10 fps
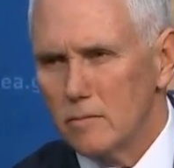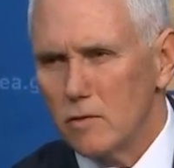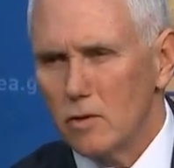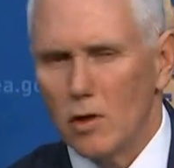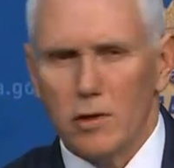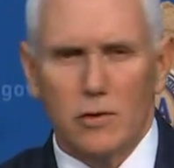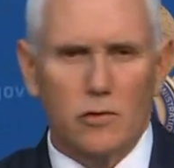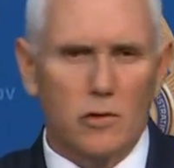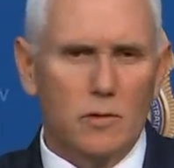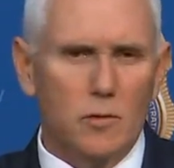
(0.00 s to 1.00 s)
It's a calling to
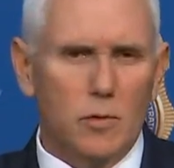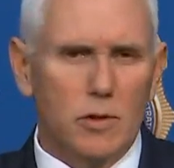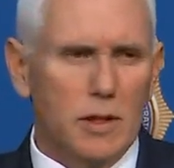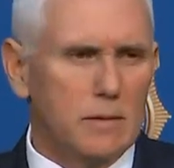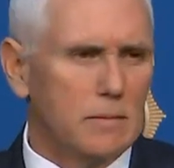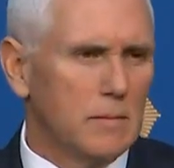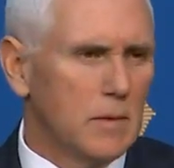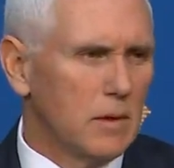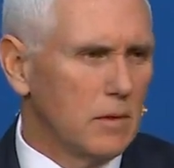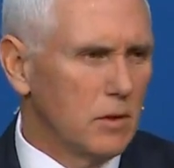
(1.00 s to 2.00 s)
serve and protect
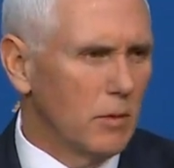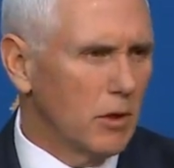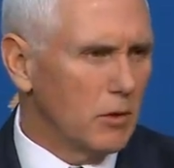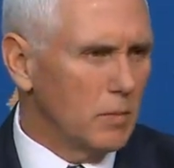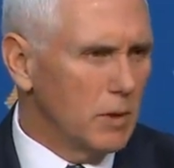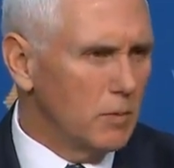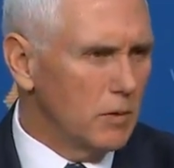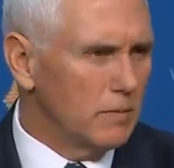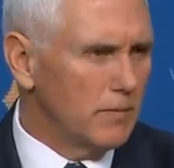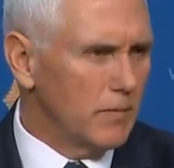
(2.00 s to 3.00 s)
the American
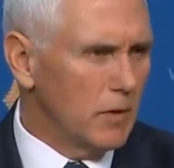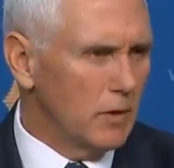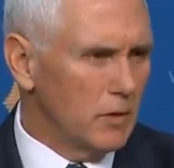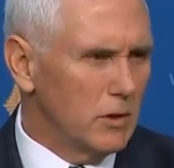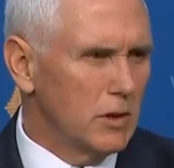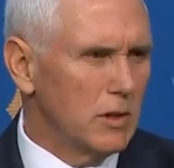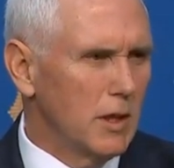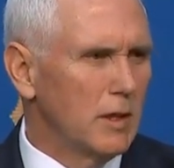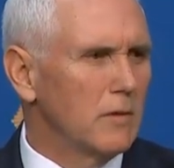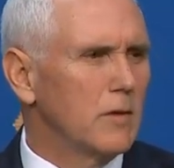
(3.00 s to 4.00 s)
people here at the
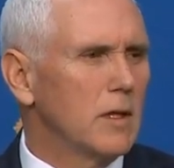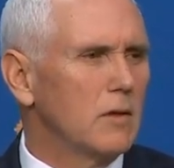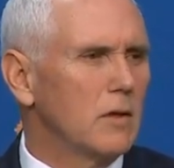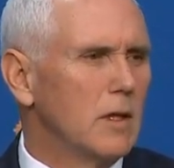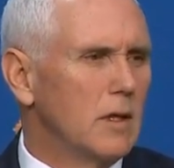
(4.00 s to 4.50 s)
DEA. And, thank,